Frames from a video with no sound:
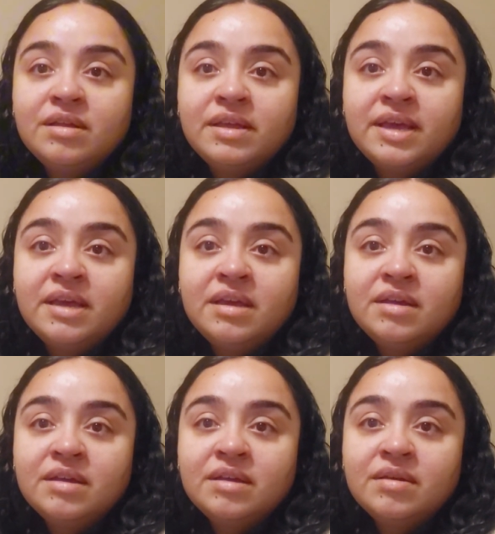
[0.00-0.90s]
like
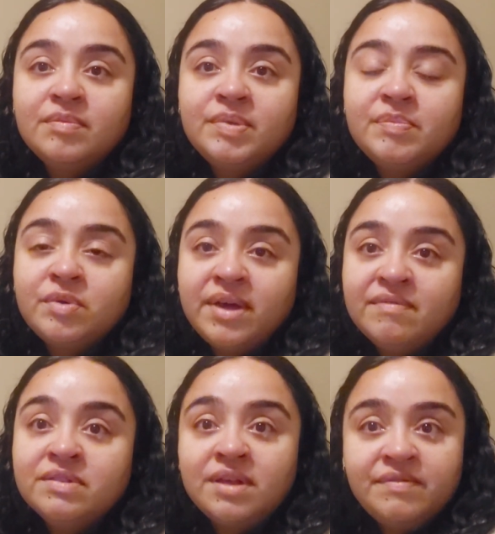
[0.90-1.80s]
people
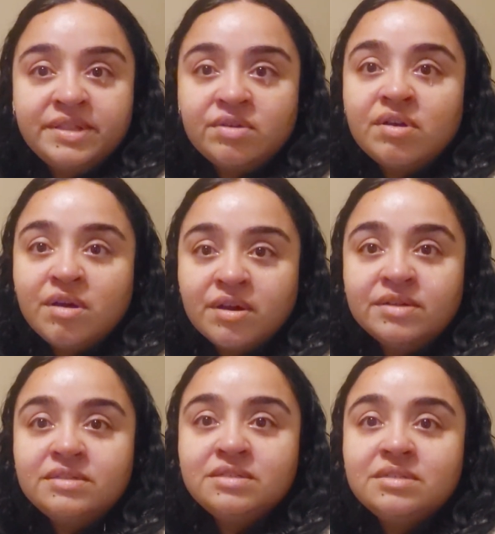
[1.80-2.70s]
have love in their
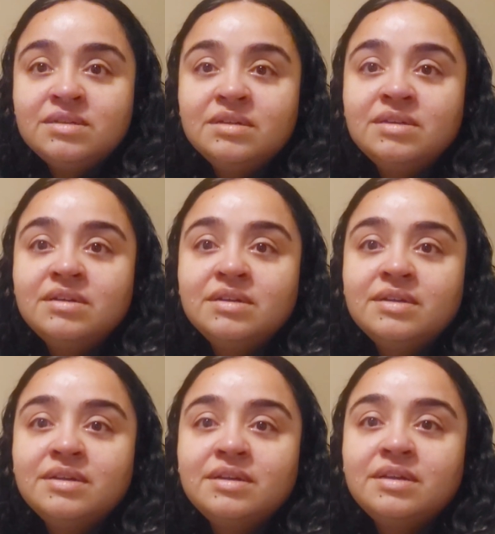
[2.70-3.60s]
hearts
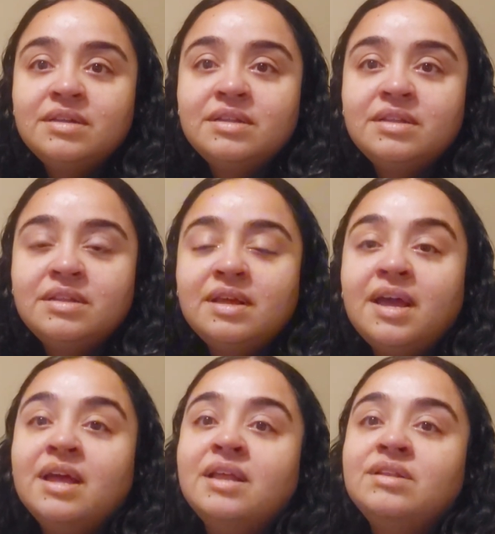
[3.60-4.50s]

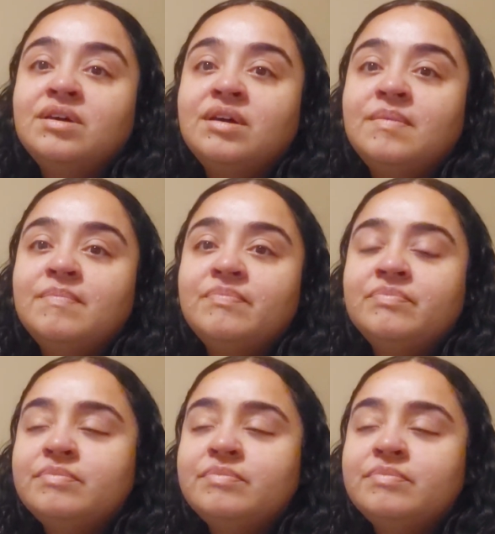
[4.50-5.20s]
and um,